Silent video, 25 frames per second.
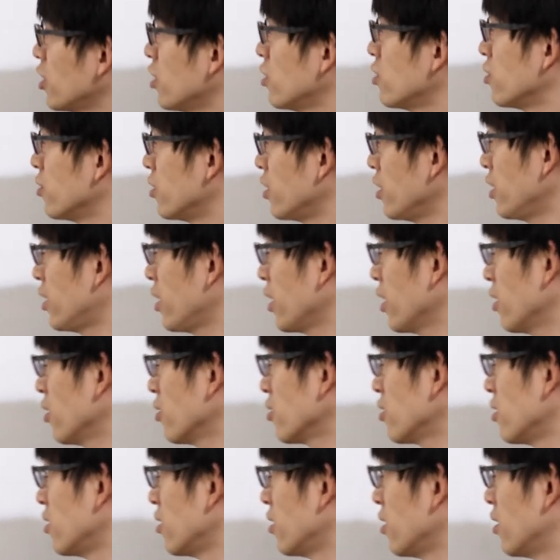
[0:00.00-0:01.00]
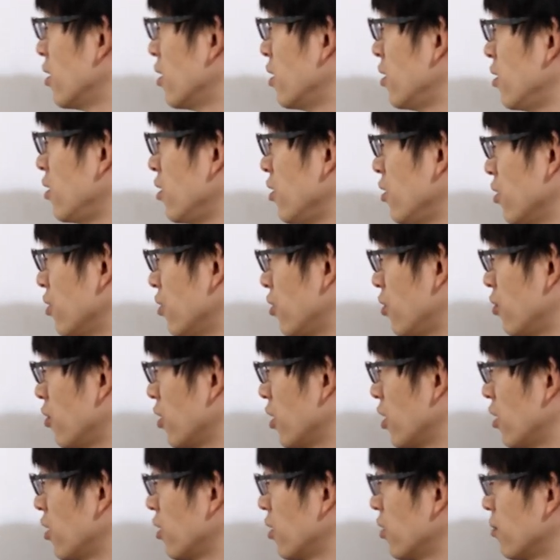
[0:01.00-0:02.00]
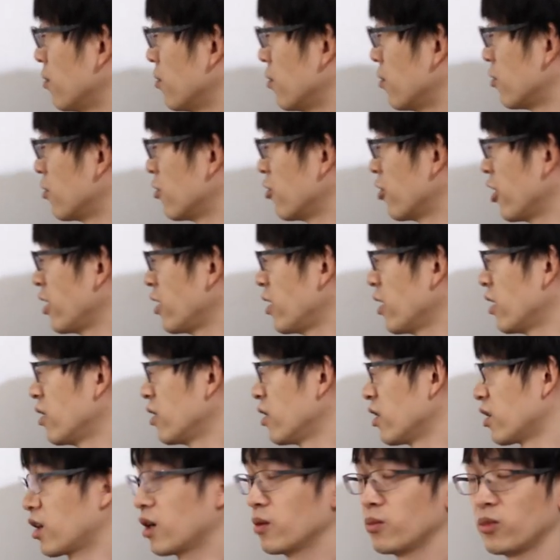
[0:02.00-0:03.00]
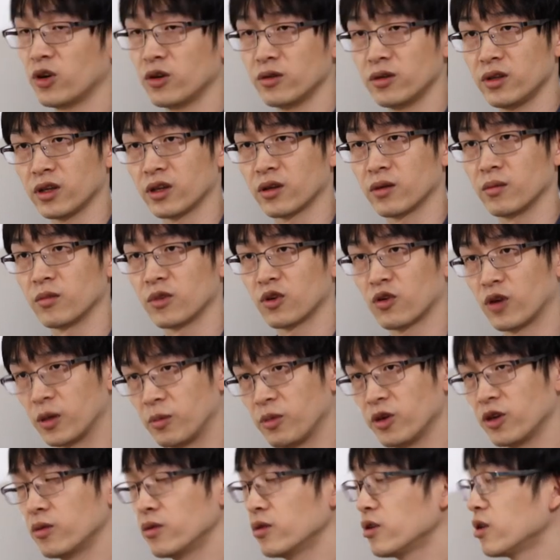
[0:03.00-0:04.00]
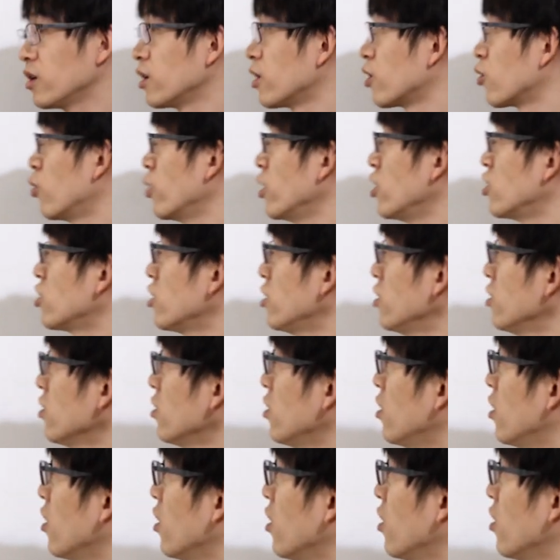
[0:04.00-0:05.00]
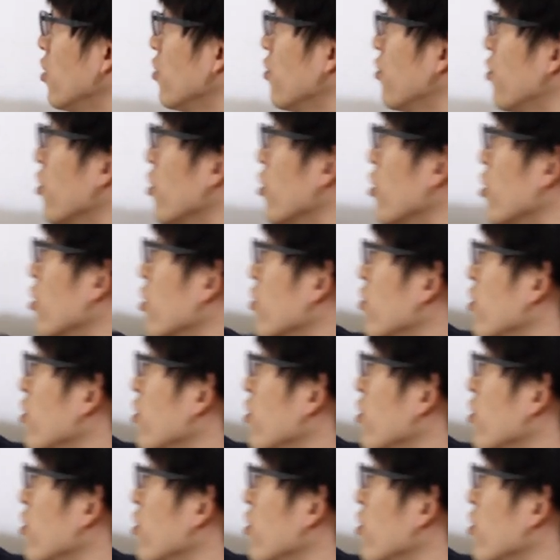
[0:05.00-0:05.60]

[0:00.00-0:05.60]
into details and then write down the coupled equation for